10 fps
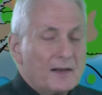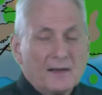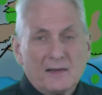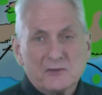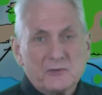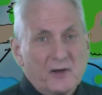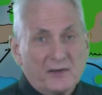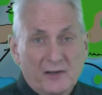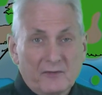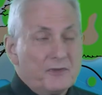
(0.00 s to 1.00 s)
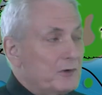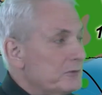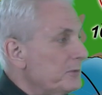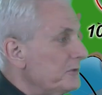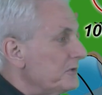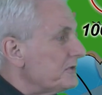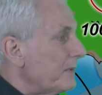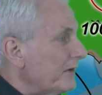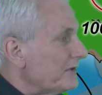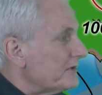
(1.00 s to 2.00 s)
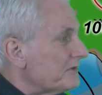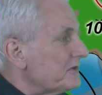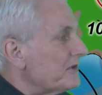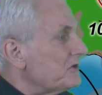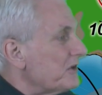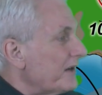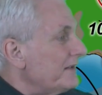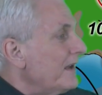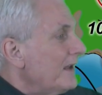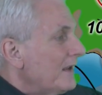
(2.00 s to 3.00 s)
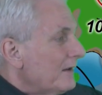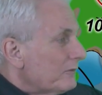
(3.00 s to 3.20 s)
uh, strong enough though to produce some areas of sunshine